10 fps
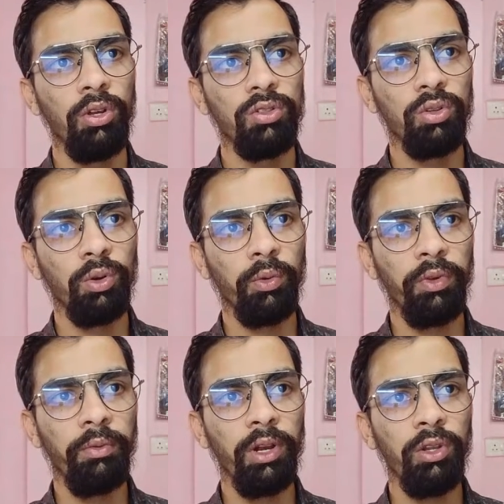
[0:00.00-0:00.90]
So
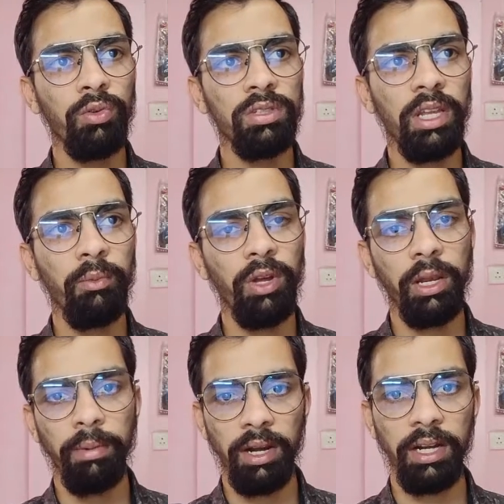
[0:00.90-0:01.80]
we will use name
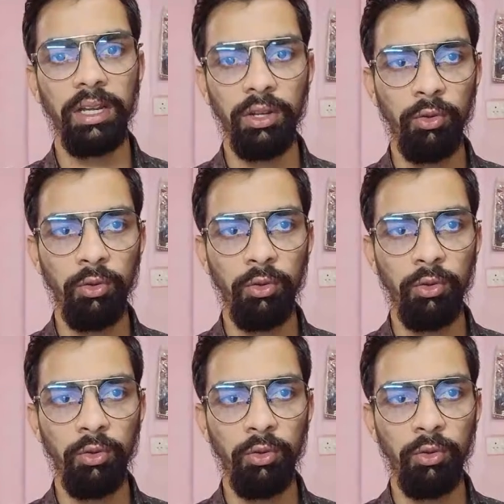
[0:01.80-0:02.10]
variable later.